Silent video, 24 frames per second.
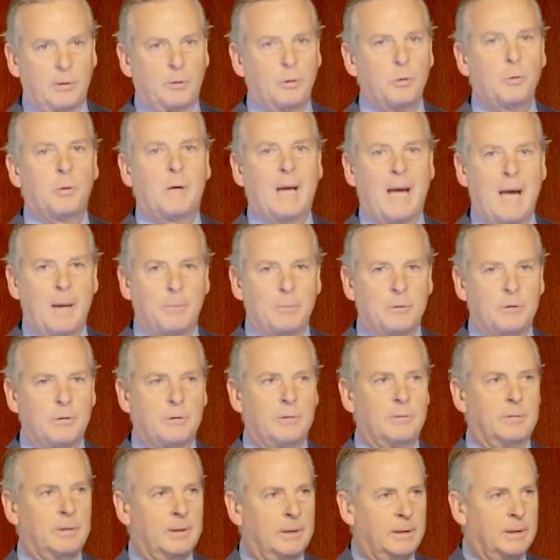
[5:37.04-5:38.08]
of the two
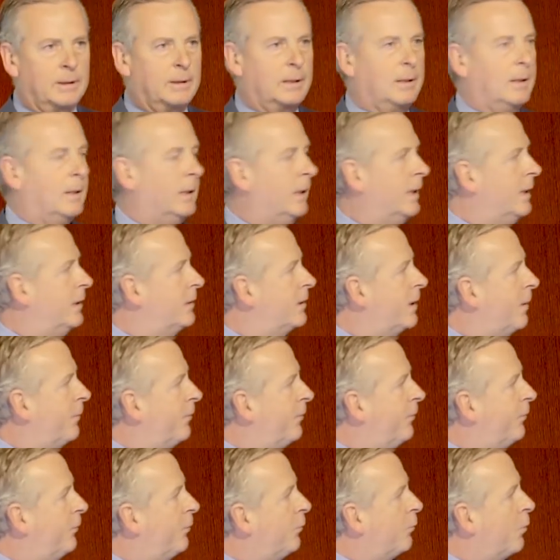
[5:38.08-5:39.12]
camps in some
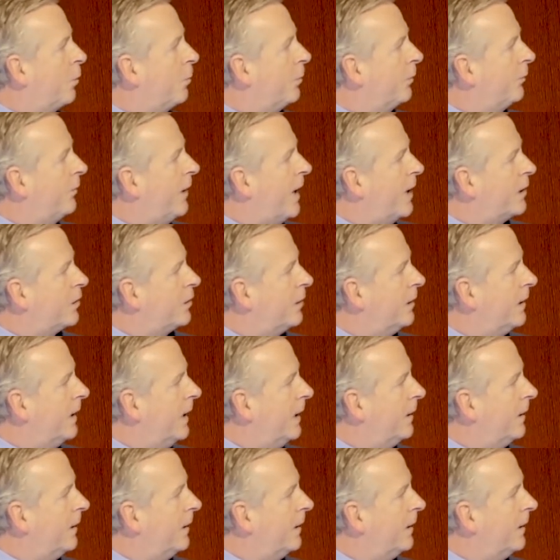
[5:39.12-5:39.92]
form or fashion.